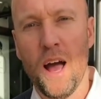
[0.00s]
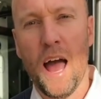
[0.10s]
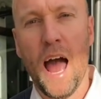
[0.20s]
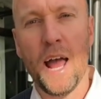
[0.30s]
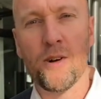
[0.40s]

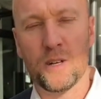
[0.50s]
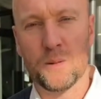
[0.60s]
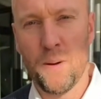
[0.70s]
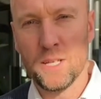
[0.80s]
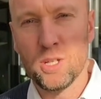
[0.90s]
how your
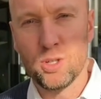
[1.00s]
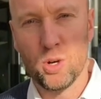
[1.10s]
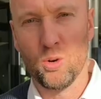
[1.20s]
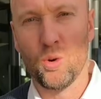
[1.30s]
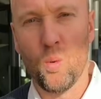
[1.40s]
expenses
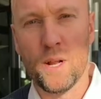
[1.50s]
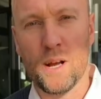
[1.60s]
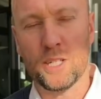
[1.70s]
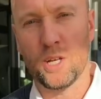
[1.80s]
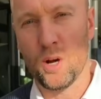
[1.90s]
should look when you're
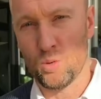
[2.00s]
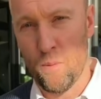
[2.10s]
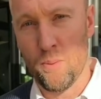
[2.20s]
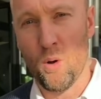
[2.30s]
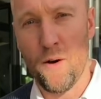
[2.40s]
actually going to
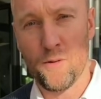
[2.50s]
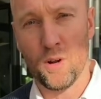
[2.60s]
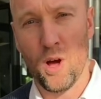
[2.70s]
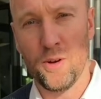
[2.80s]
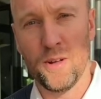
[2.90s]
apply for a
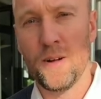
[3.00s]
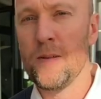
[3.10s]
loan,